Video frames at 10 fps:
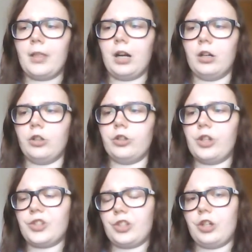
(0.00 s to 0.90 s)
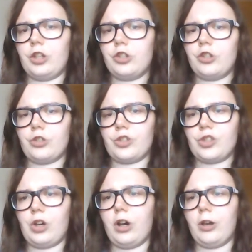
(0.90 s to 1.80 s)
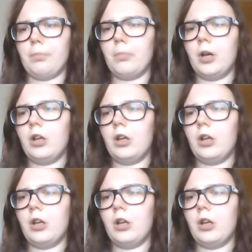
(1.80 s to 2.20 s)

other destinations, I'm